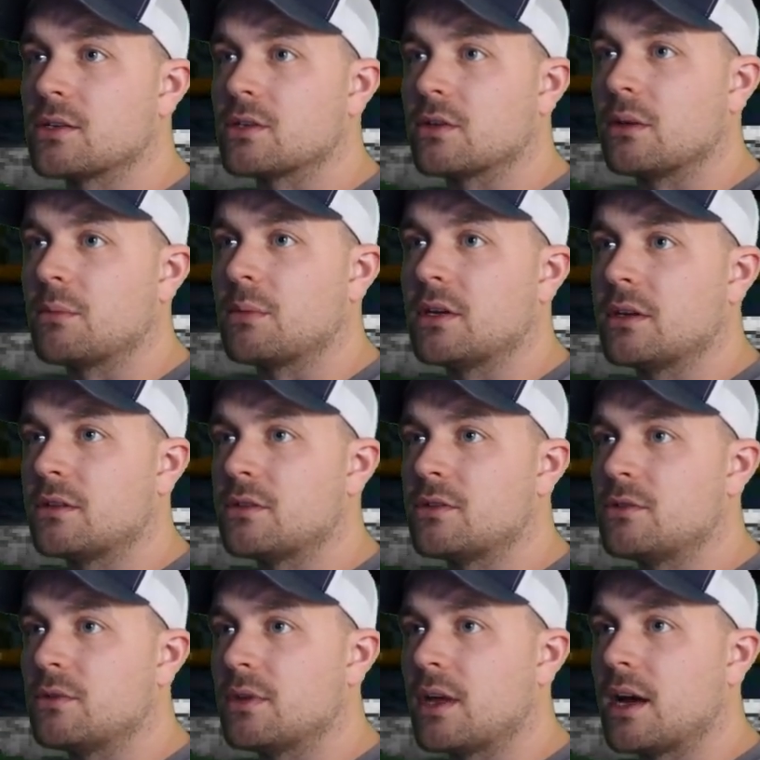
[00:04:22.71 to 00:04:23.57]
So let me
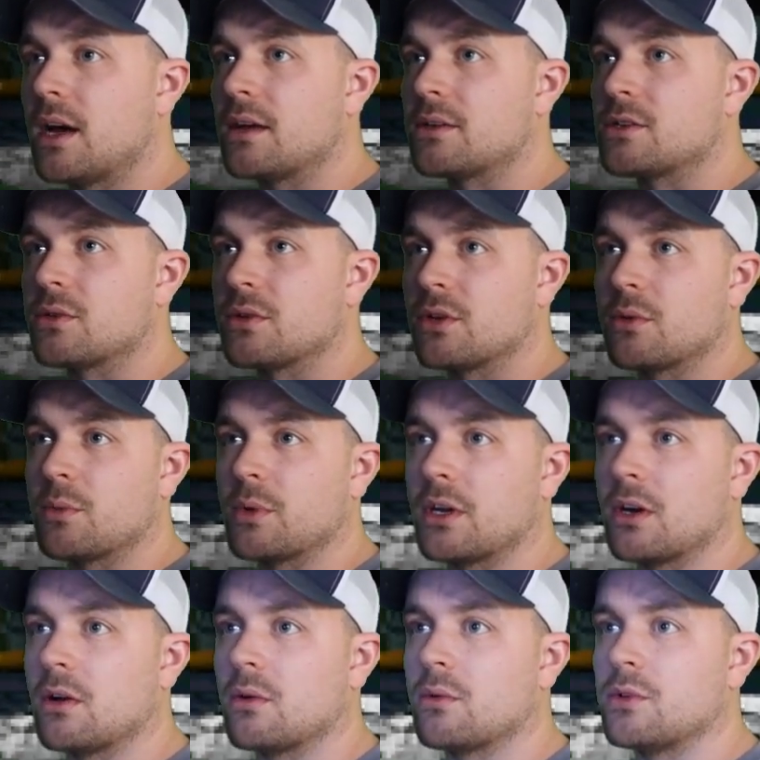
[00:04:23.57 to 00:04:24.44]
do that. So there
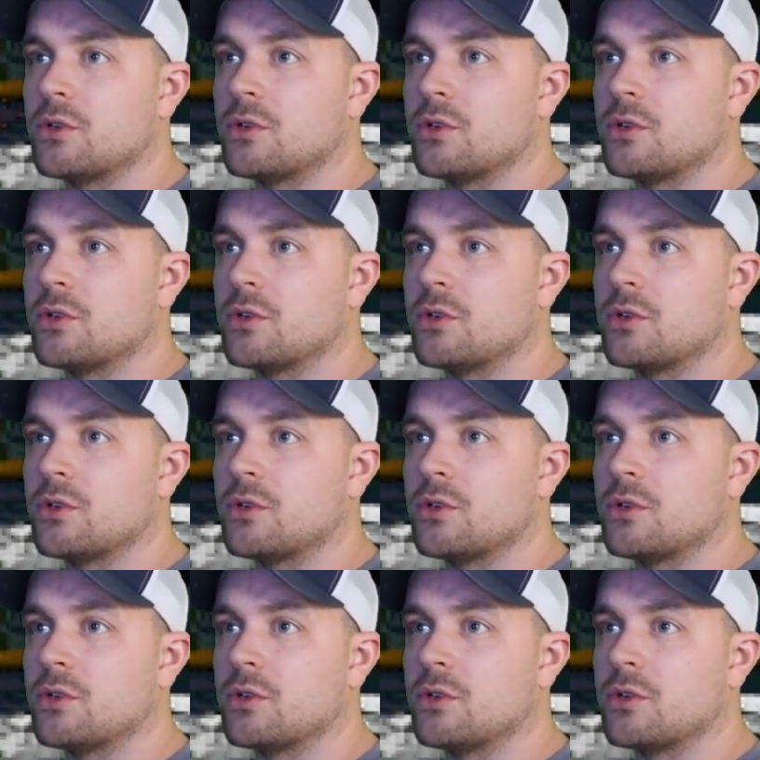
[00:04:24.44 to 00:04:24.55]
we go.